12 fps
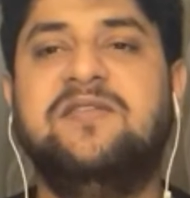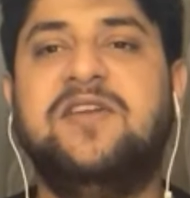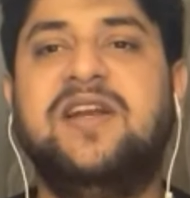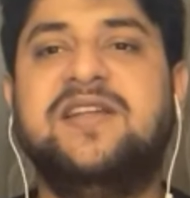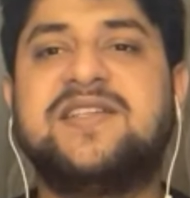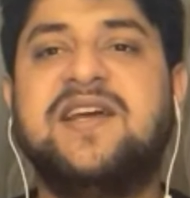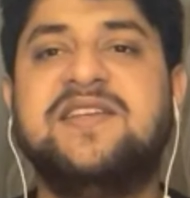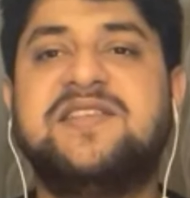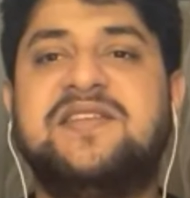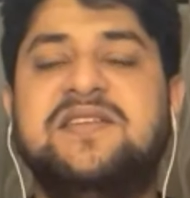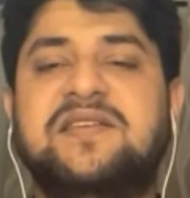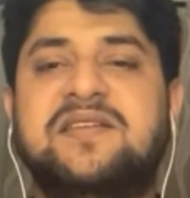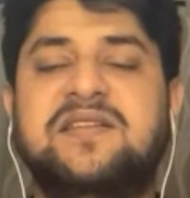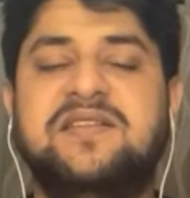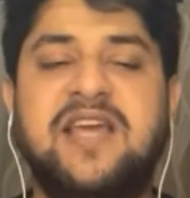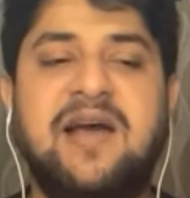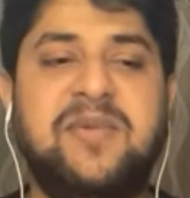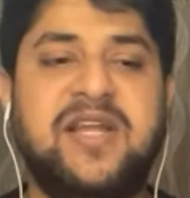we discussed
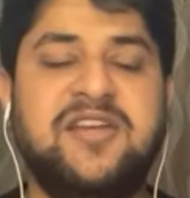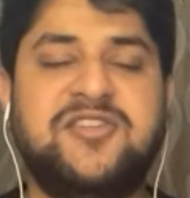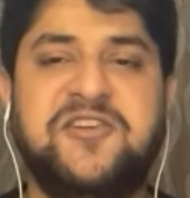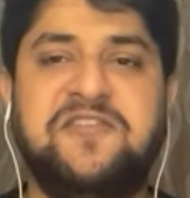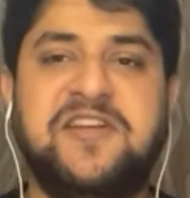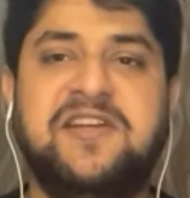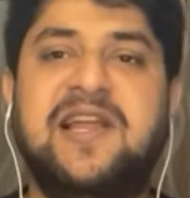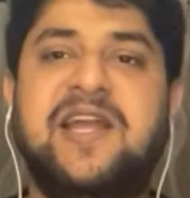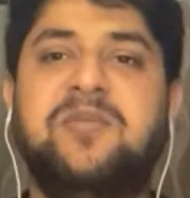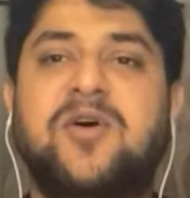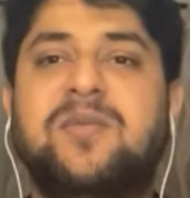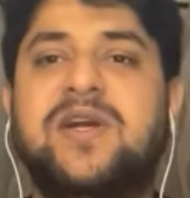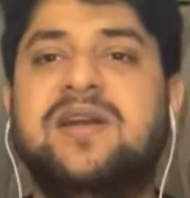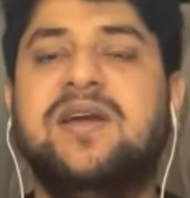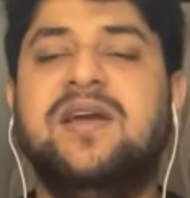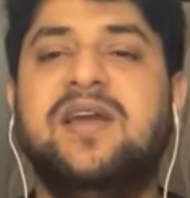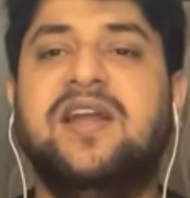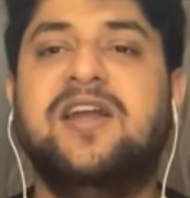the application of inner line permit
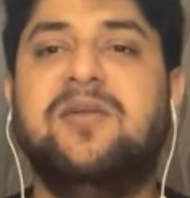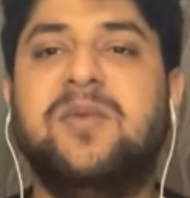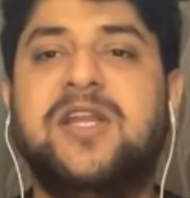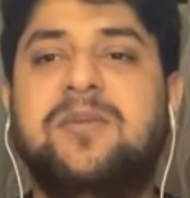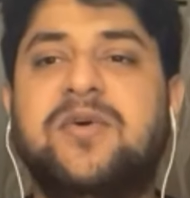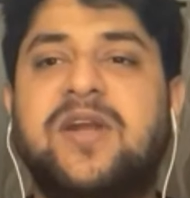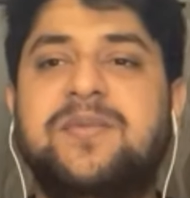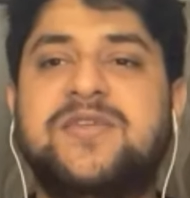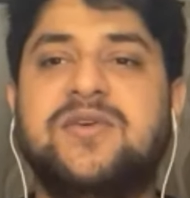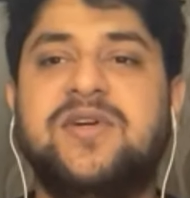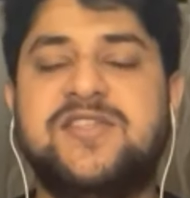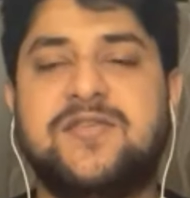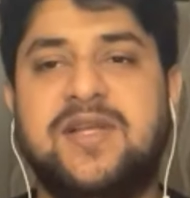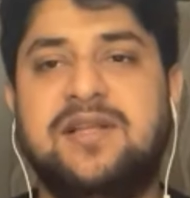in our Manipur episode as well.